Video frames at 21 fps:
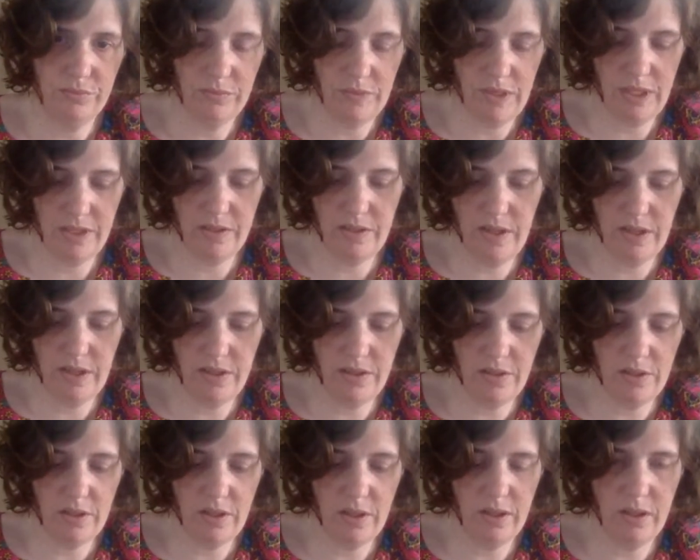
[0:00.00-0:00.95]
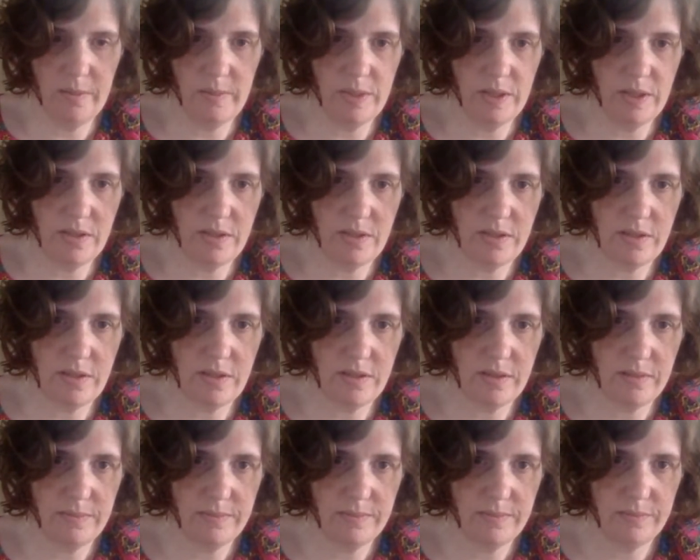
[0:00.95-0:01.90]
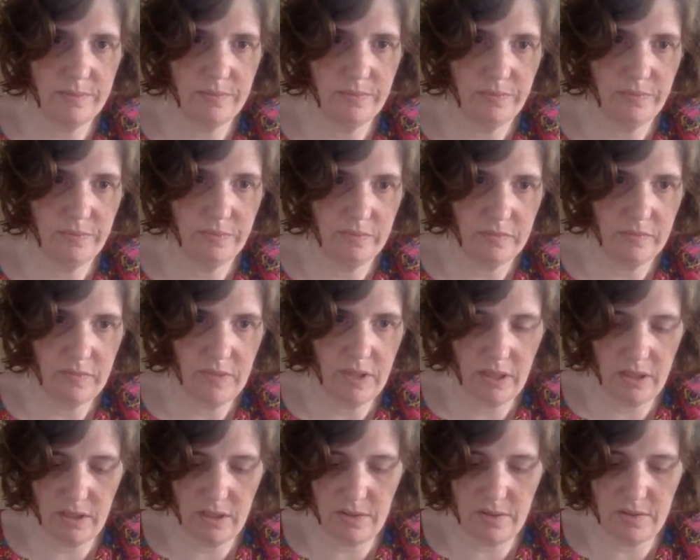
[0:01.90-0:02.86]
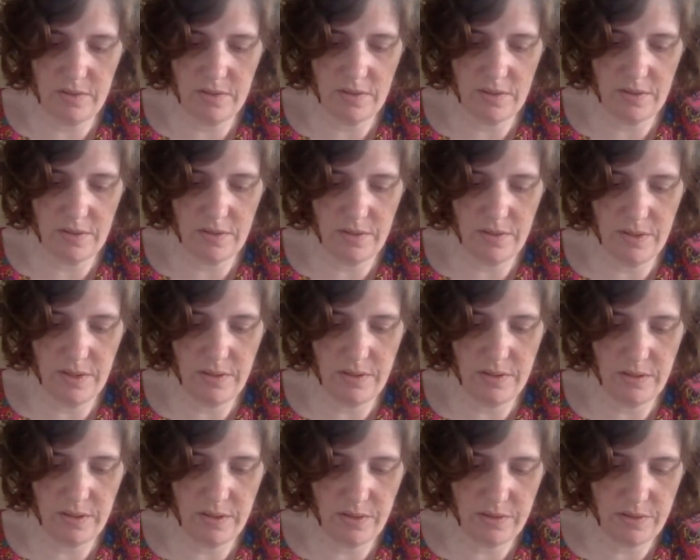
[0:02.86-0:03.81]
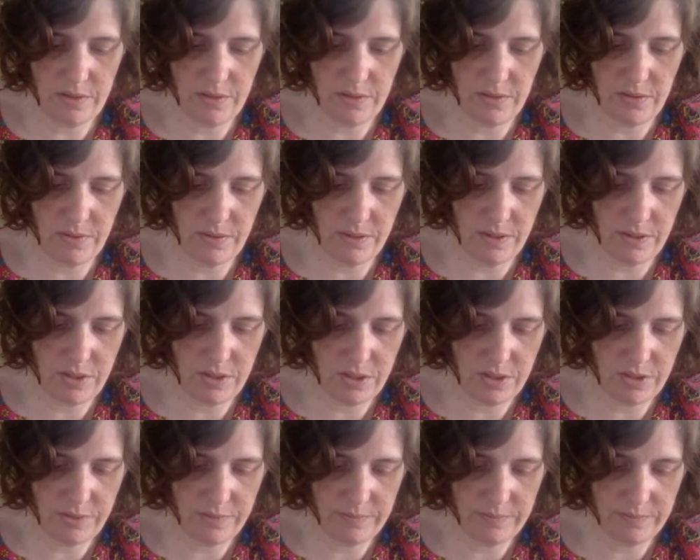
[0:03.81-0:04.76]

I'll take your comments and into consideration.